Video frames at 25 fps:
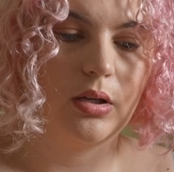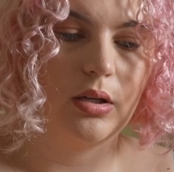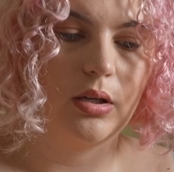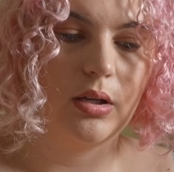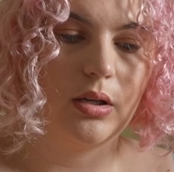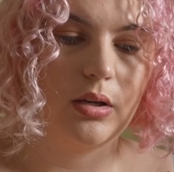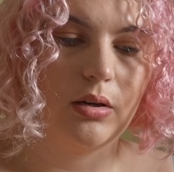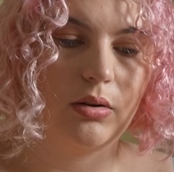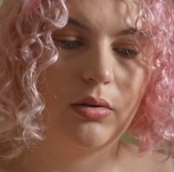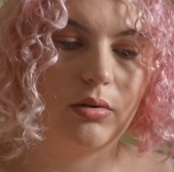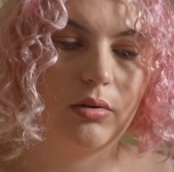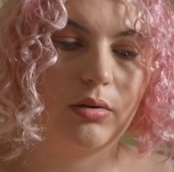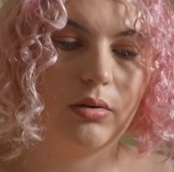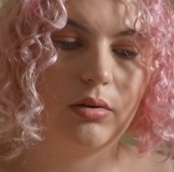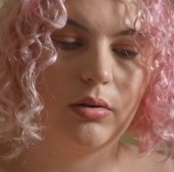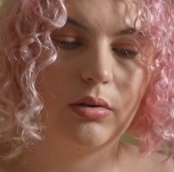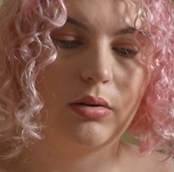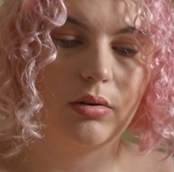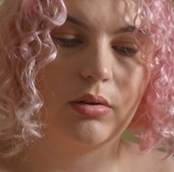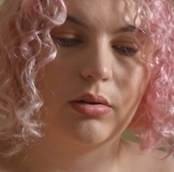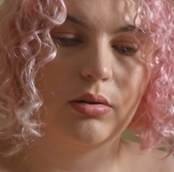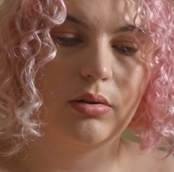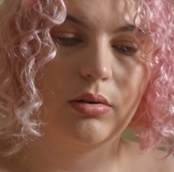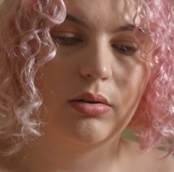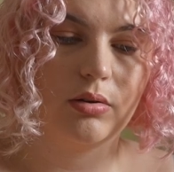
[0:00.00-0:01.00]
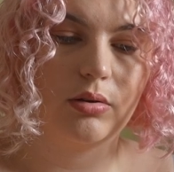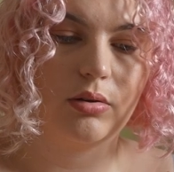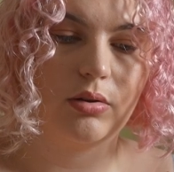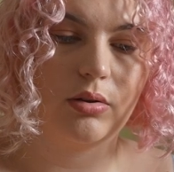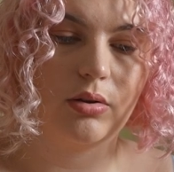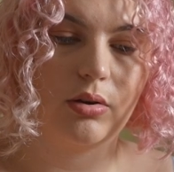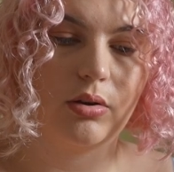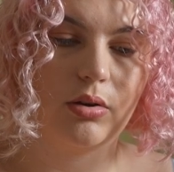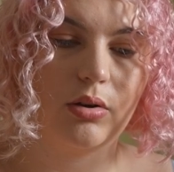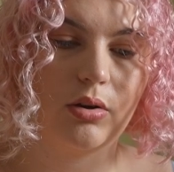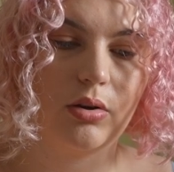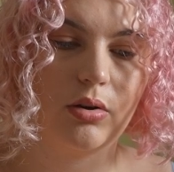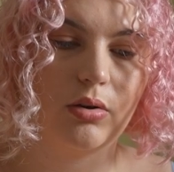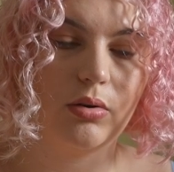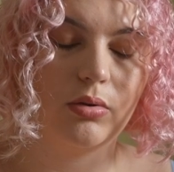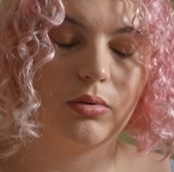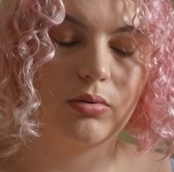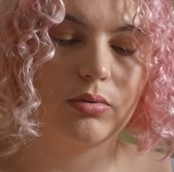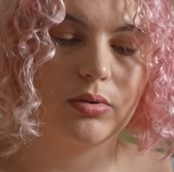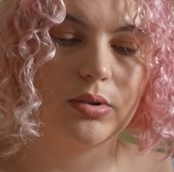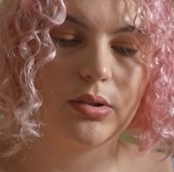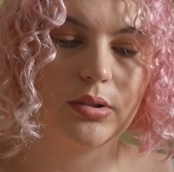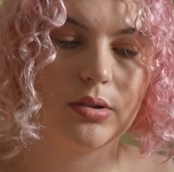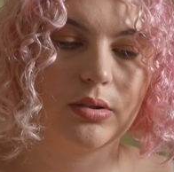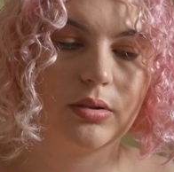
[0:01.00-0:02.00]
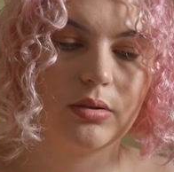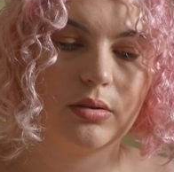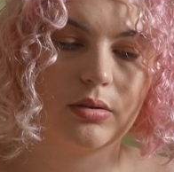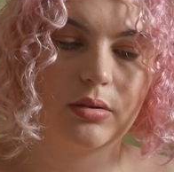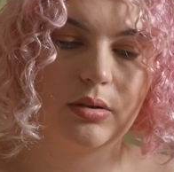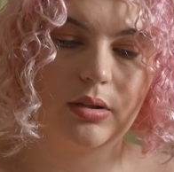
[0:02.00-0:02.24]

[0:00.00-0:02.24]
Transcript: and on the girls,